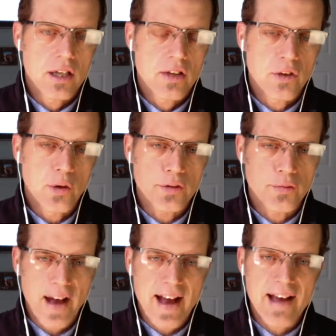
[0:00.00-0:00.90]
Those
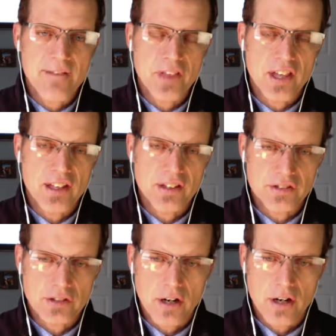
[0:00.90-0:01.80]
5
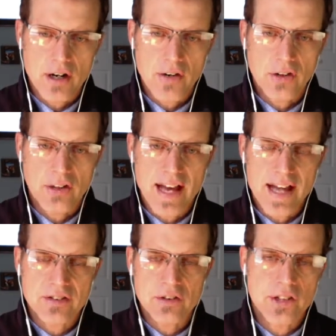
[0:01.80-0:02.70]
things are the
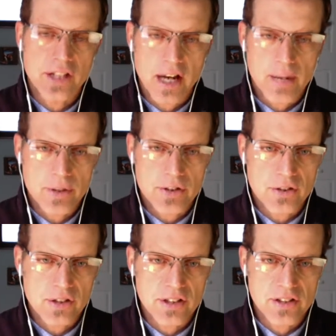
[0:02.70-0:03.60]
last learning
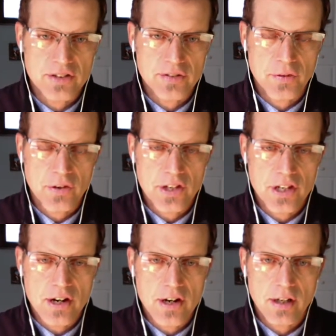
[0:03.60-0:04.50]
opportunities for the
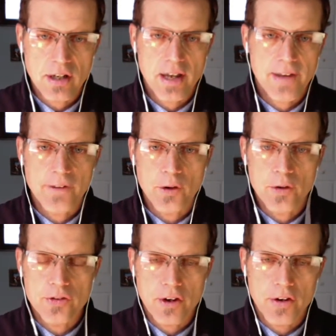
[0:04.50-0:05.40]
year. And
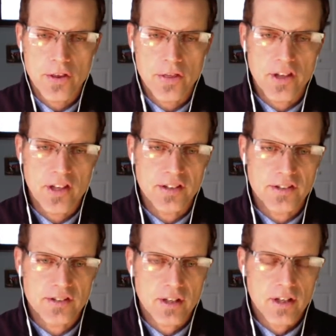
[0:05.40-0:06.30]
those are the
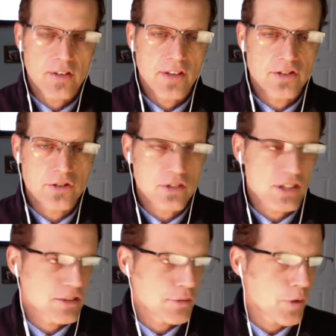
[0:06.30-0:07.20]
things that you
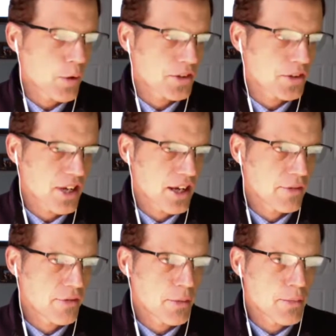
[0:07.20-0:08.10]
need to focus on
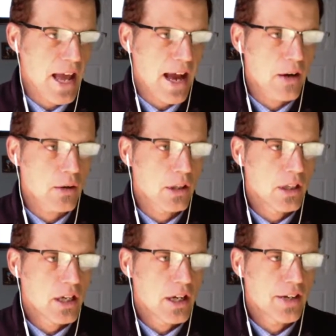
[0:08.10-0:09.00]
from now
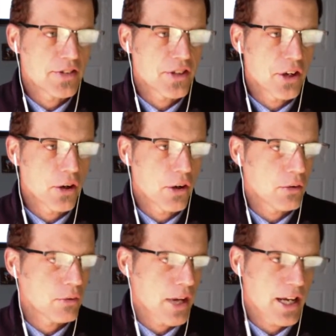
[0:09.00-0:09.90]

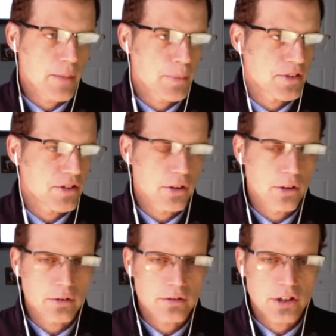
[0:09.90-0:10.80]
until right up
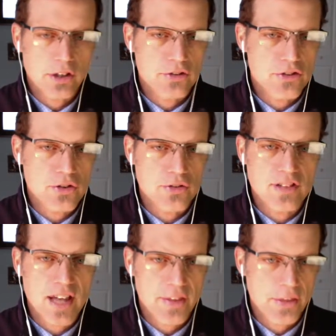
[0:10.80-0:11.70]
until, June
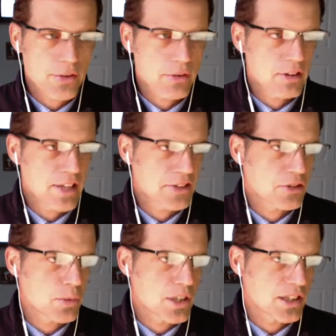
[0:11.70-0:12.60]
10th, next
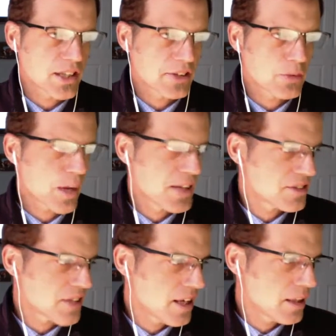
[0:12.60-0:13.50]
week, next
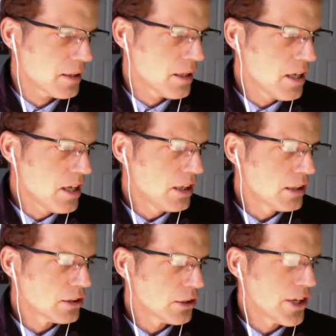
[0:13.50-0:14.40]
Wednesday.
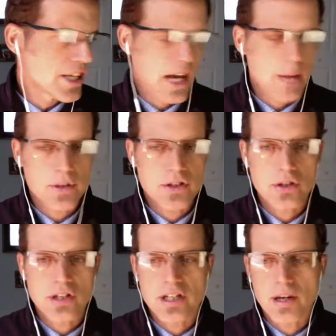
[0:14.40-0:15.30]
Learning
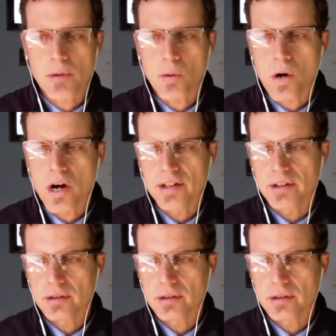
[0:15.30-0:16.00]
opportunity number 1.